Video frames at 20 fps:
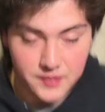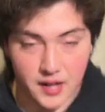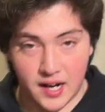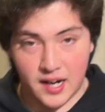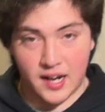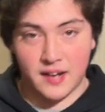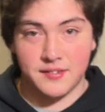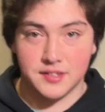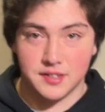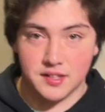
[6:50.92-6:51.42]
I
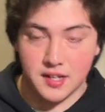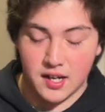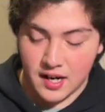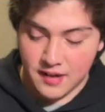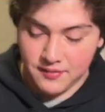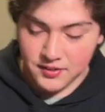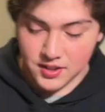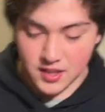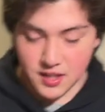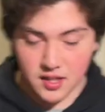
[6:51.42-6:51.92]
haven't I
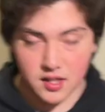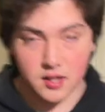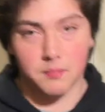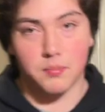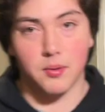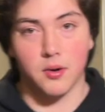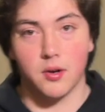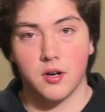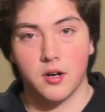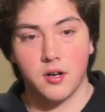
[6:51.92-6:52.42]
haven't eaten a
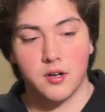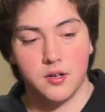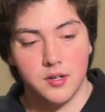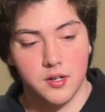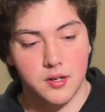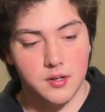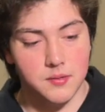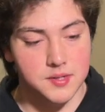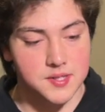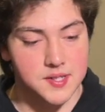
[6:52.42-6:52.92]
burger
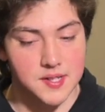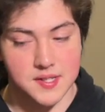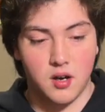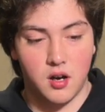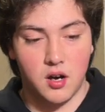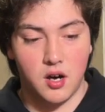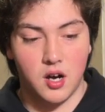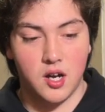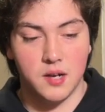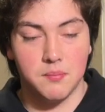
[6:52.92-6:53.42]
since
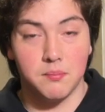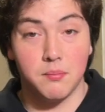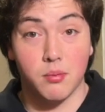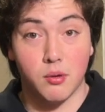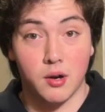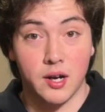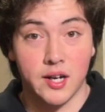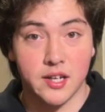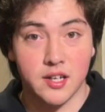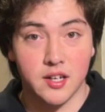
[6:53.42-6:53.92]
on
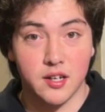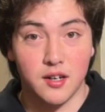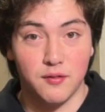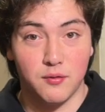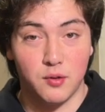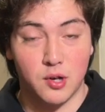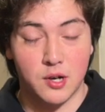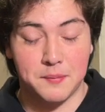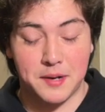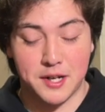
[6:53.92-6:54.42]
break of
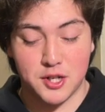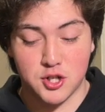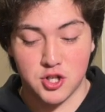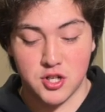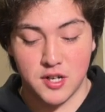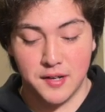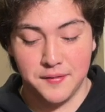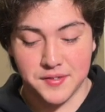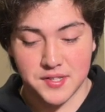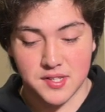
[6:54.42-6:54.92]
one of my
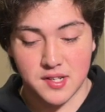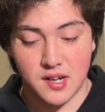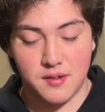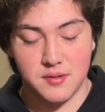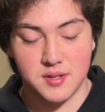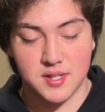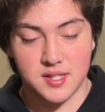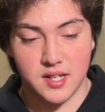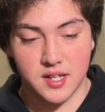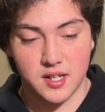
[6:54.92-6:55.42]
shifts. I
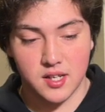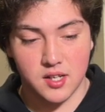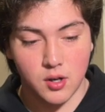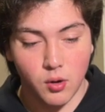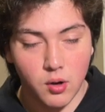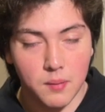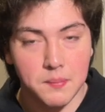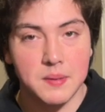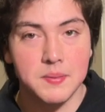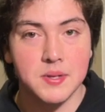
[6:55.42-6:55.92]
was like, you know
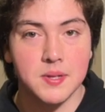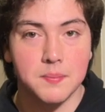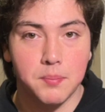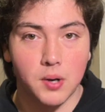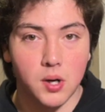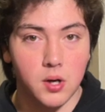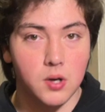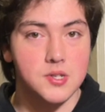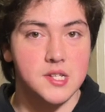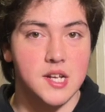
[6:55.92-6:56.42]
what, maybe the
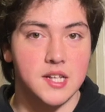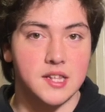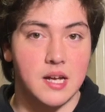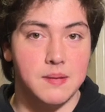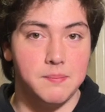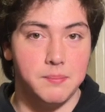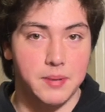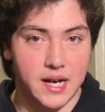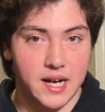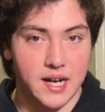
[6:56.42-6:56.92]
burger's not
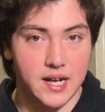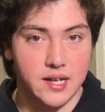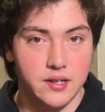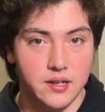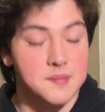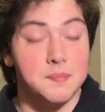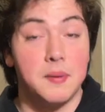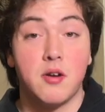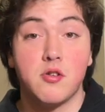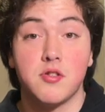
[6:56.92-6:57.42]
that bad.
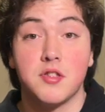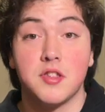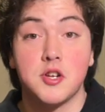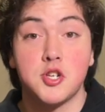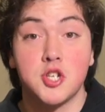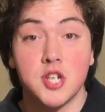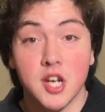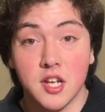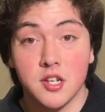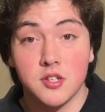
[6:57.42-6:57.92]
Better than the
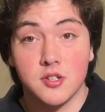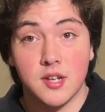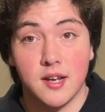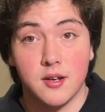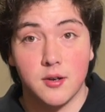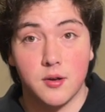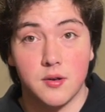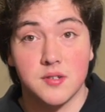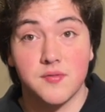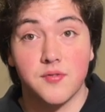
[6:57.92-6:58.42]
chicken
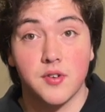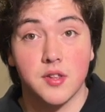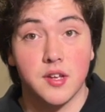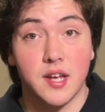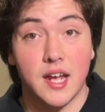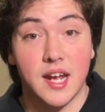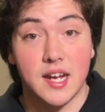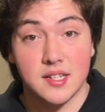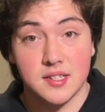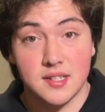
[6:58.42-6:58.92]
tenders for the
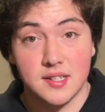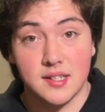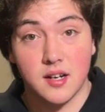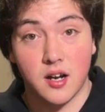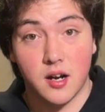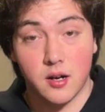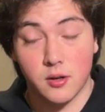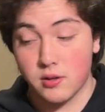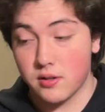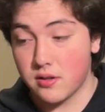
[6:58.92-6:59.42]

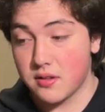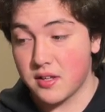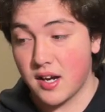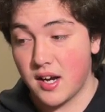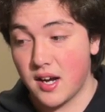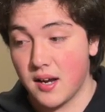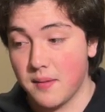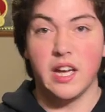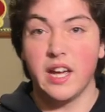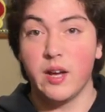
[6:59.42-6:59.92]
1800th
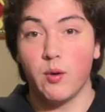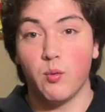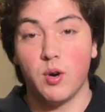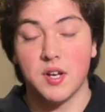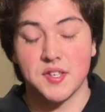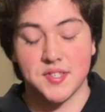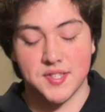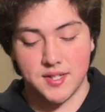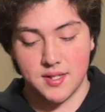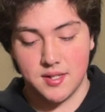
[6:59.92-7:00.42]
time. It
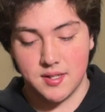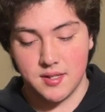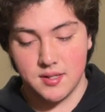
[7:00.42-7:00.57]
wasn't.